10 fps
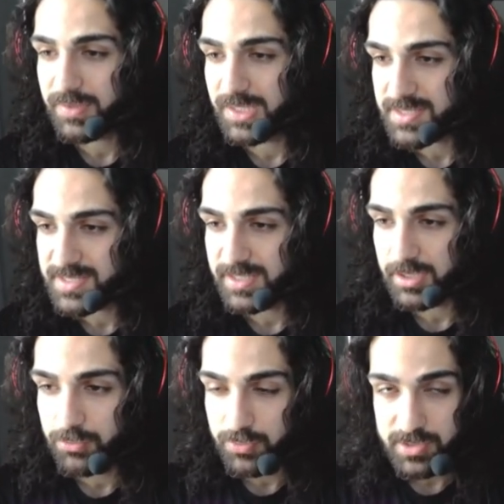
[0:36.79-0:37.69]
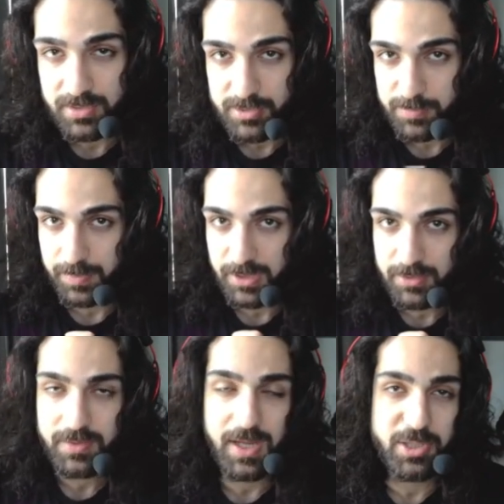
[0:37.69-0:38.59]
have the acidic crystal
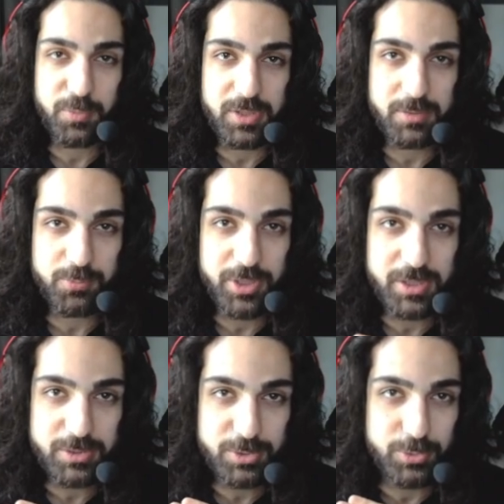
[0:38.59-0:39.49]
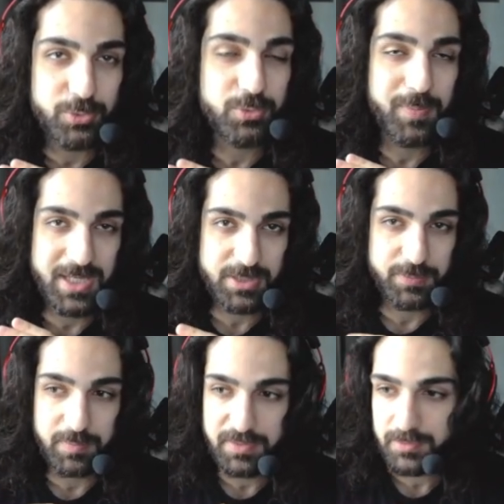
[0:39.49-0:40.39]
spear, and you want to upgrade it to
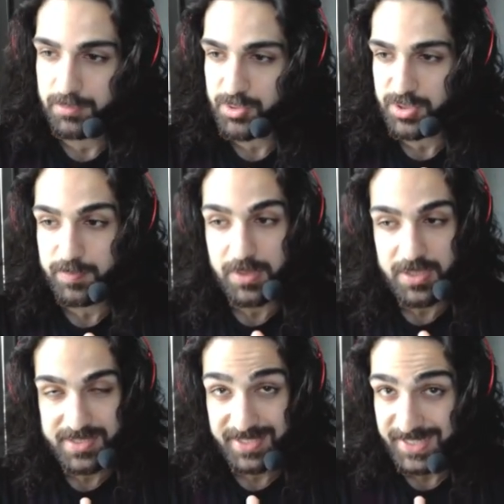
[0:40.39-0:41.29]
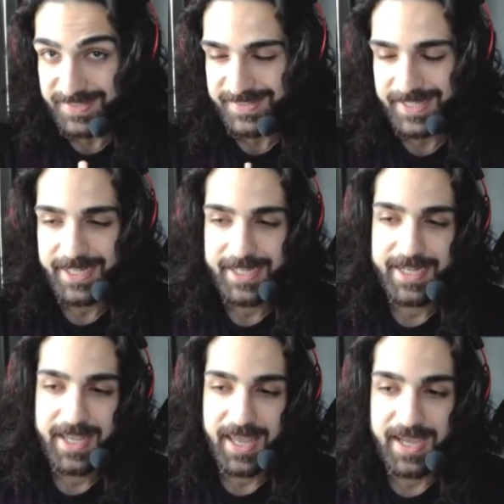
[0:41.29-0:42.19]
maximum level, which is plus 10.
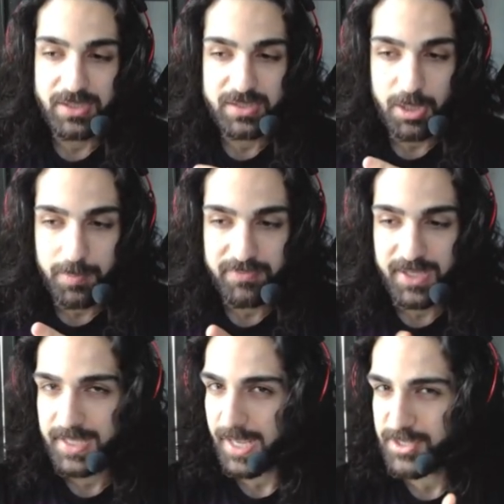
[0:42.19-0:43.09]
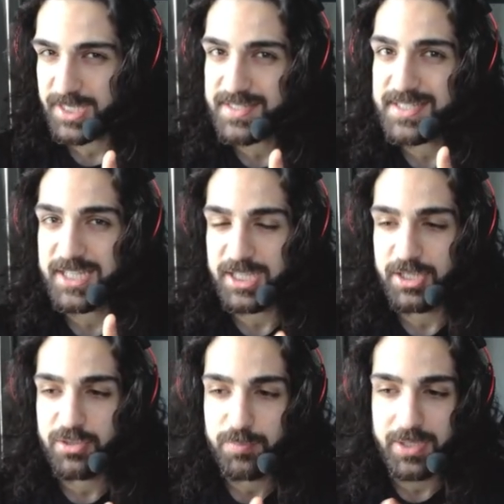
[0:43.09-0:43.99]
And on top of that, as you can see
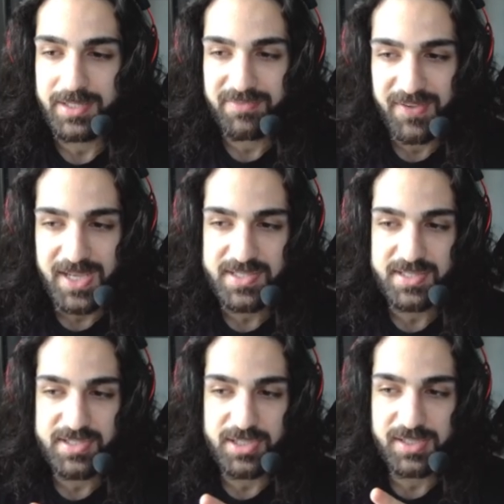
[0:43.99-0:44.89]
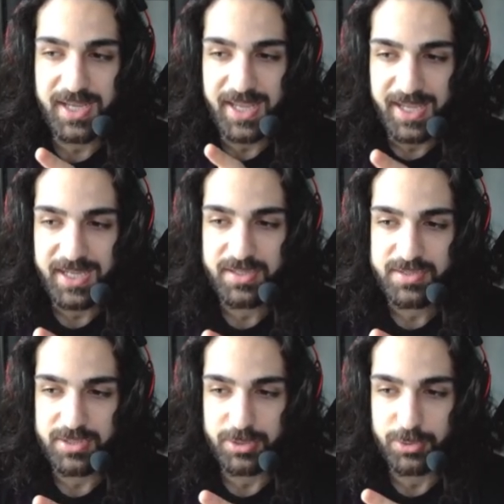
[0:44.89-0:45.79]
here, my advance is on A,
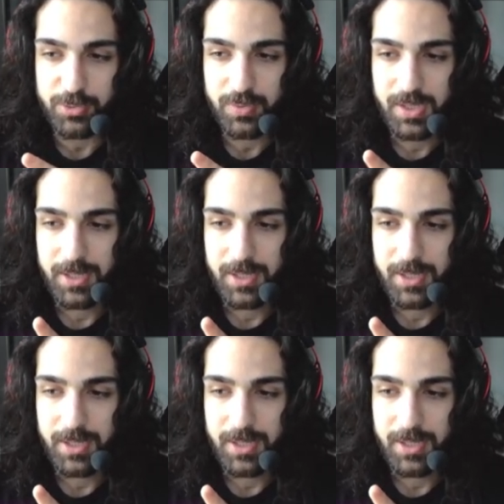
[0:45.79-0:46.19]
so